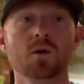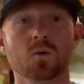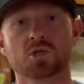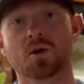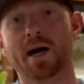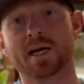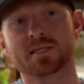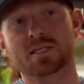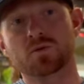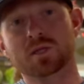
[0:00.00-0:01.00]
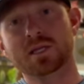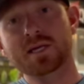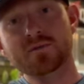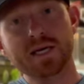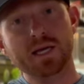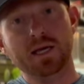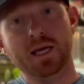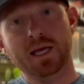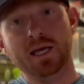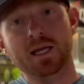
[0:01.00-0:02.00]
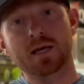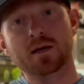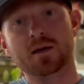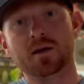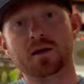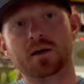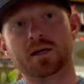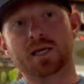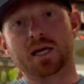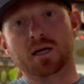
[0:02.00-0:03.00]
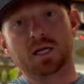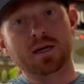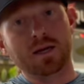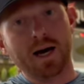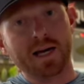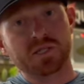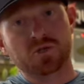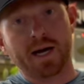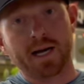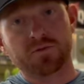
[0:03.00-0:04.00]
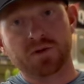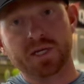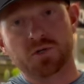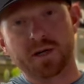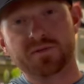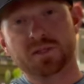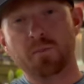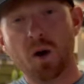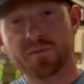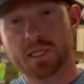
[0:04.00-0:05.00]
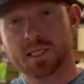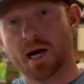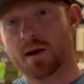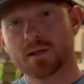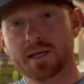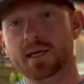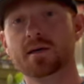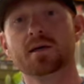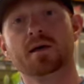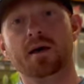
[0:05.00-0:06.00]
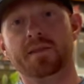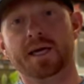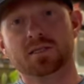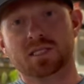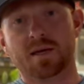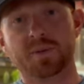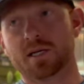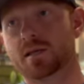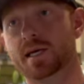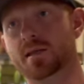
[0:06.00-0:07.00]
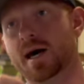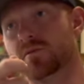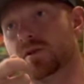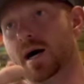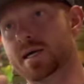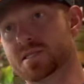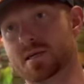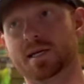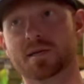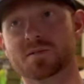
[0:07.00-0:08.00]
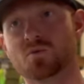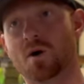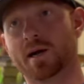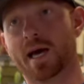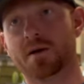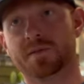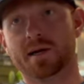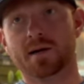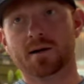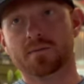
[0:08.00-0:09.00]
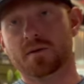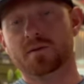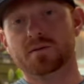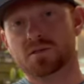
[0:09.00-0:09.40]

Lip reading: We're trying to leave it in, get a nice drag-free drift momentarily, and then typically that fly is going to get swung out there,